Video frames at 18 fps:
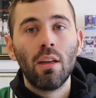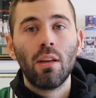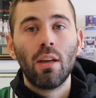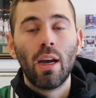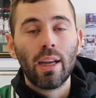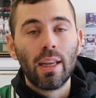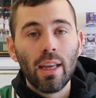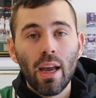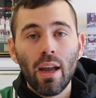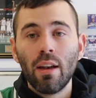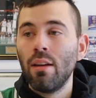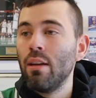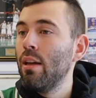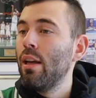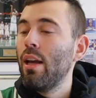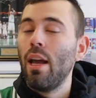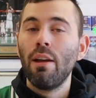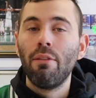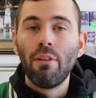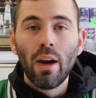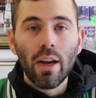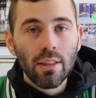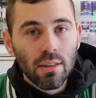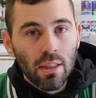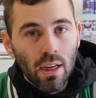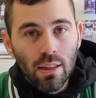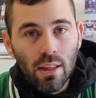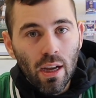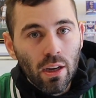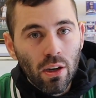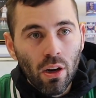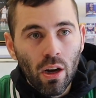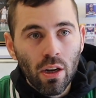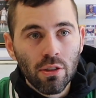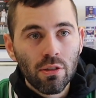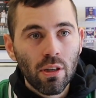Again, if I signed that
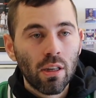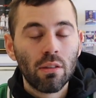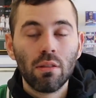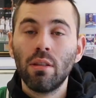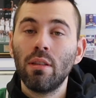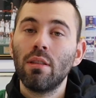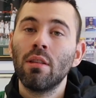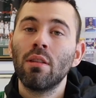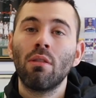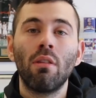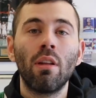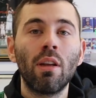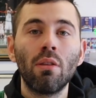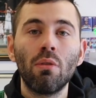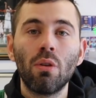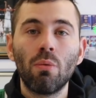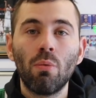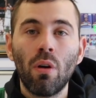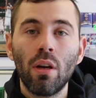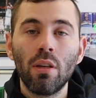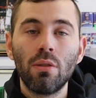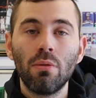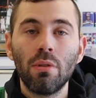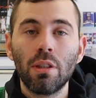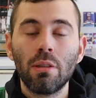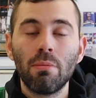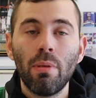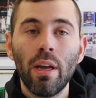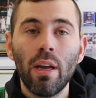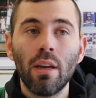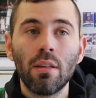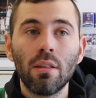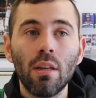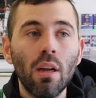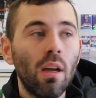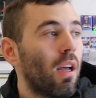contract lease and the landlord wanted to
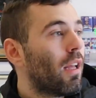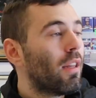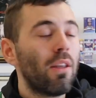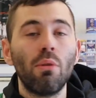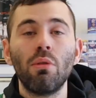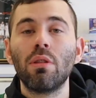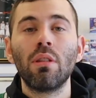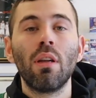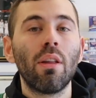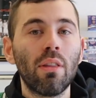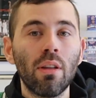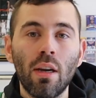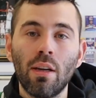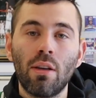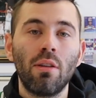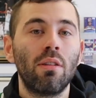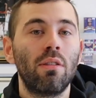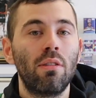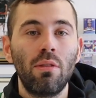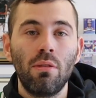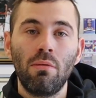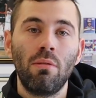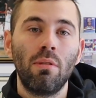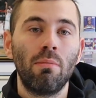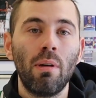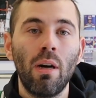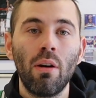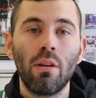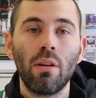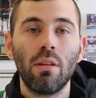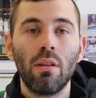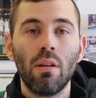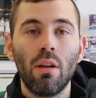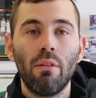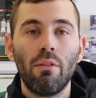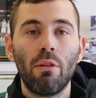expand, there was nothing I could do about it
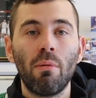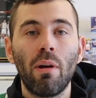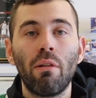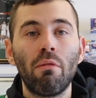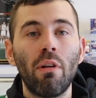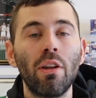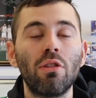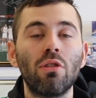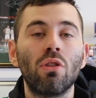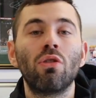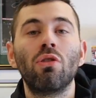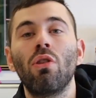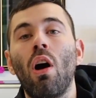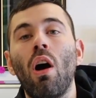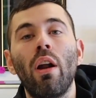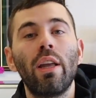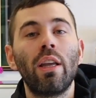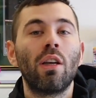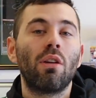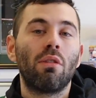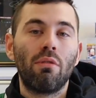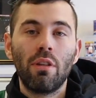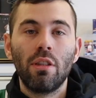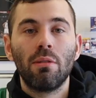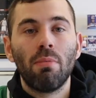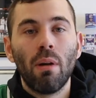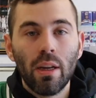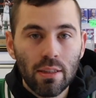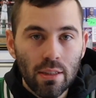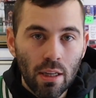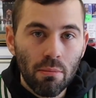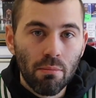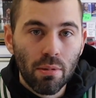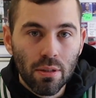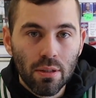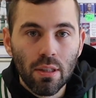for my rent to not increase by
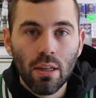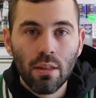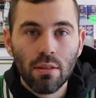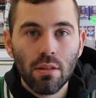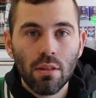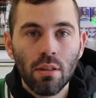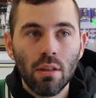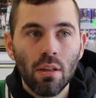10%.